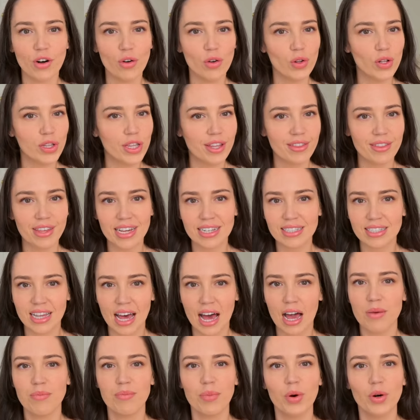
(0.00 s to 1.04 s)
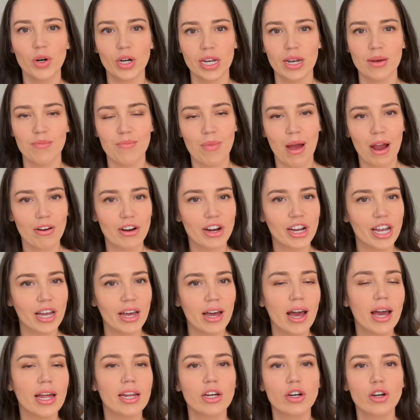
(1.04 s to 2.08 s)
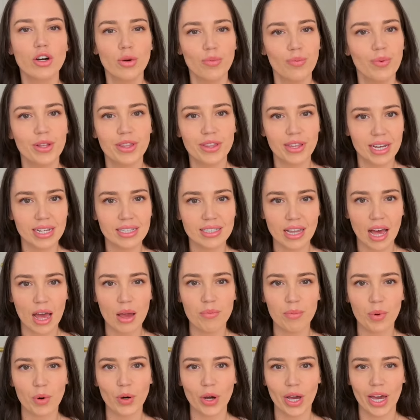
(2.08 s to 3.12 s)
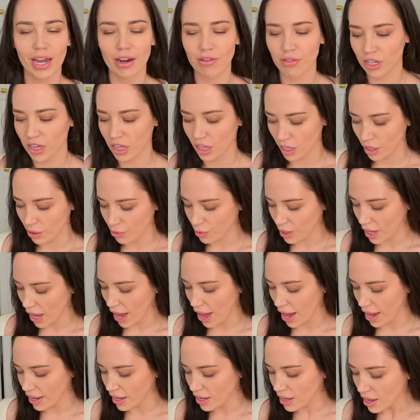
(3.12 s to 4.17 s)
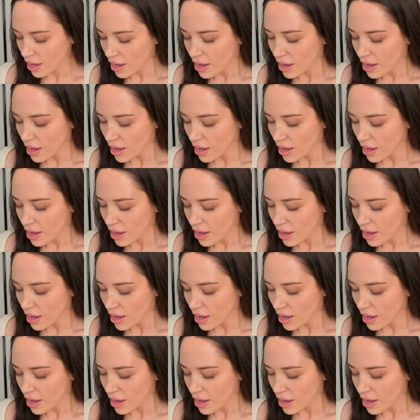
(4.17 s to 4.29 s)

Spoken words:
all the things that I bought in America and a couple things that I bought here in the UK.